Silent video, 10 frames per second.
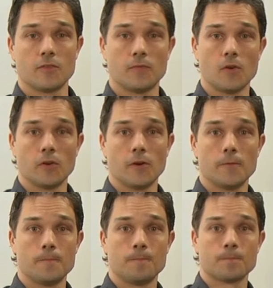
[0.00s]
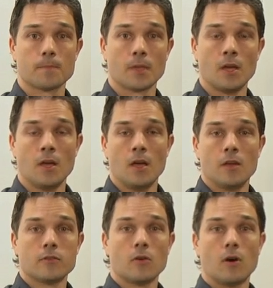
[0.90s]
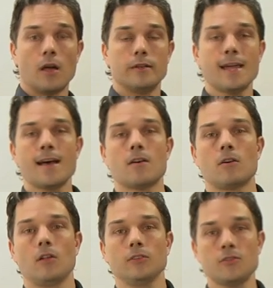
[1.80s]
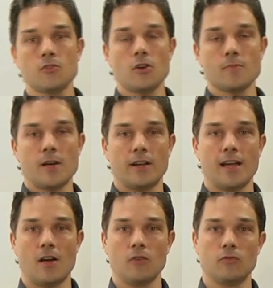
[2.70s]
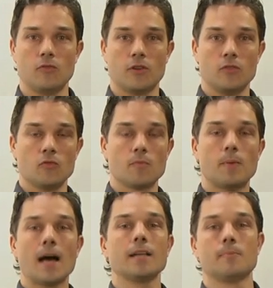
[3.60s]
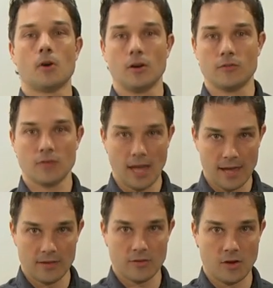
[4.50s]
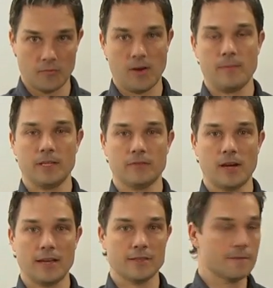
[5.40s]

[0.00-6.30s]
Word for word: photo. So now let's talk about how you can use body parts as a framing device.